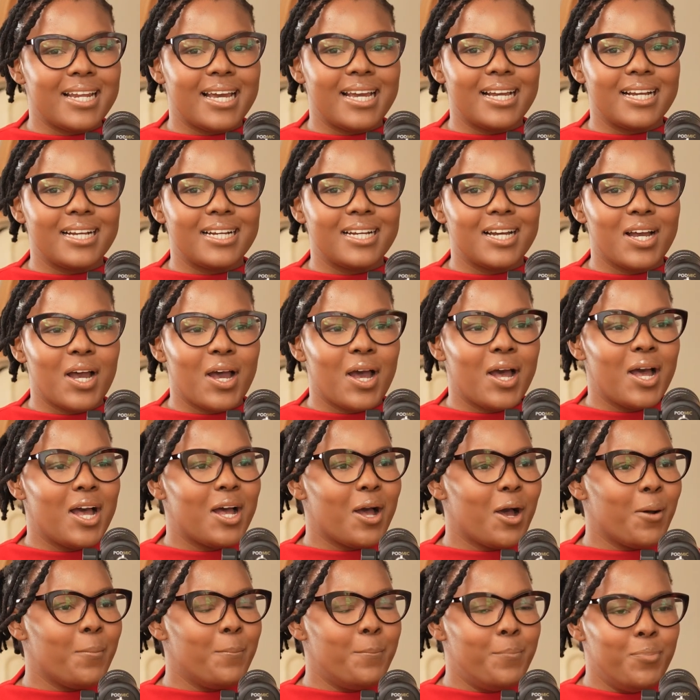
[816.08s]
like,
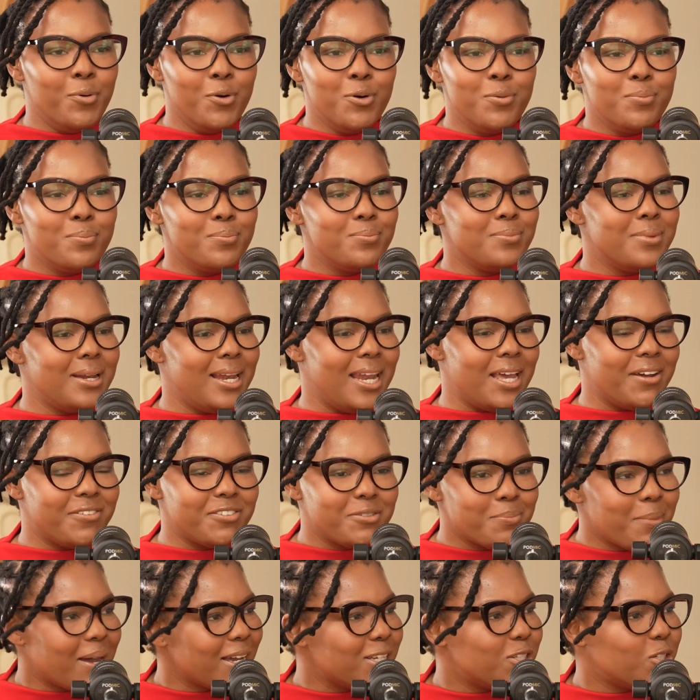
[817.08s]
boom,
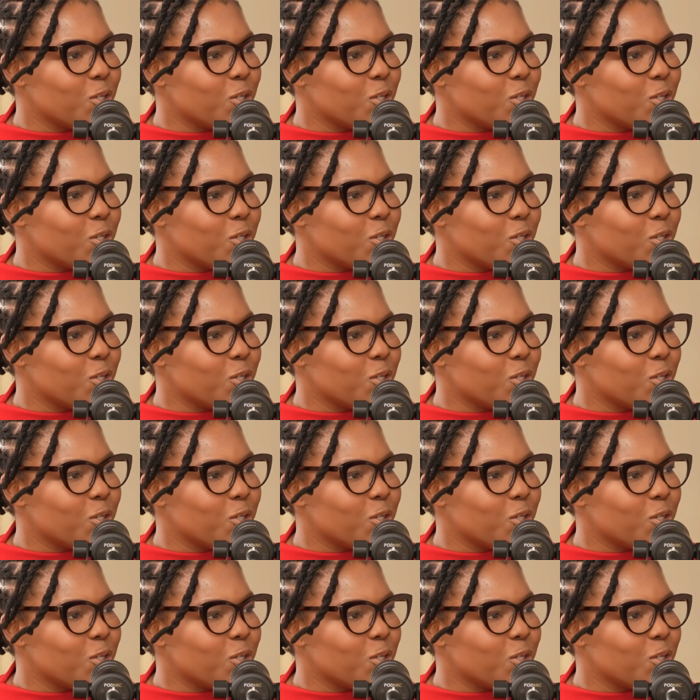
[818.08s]
left my